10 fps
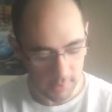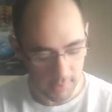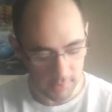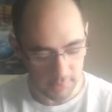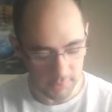
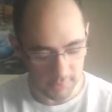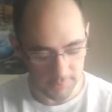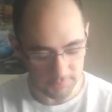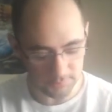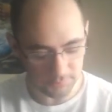And
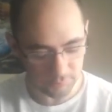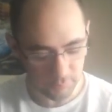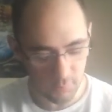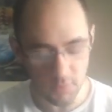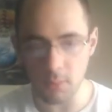
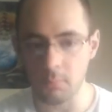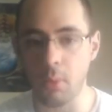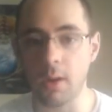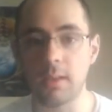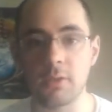
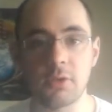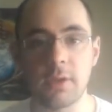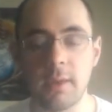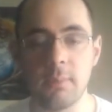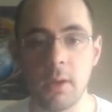Brock Lesnar
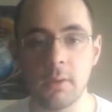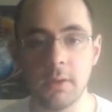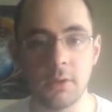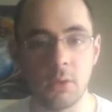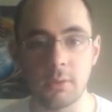came out.
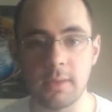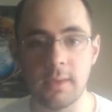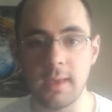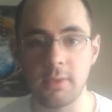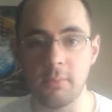You notice
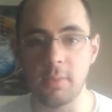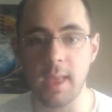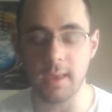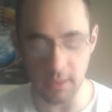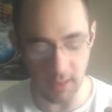he had the
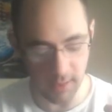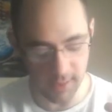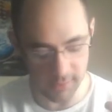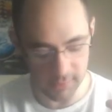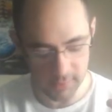black
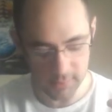eye.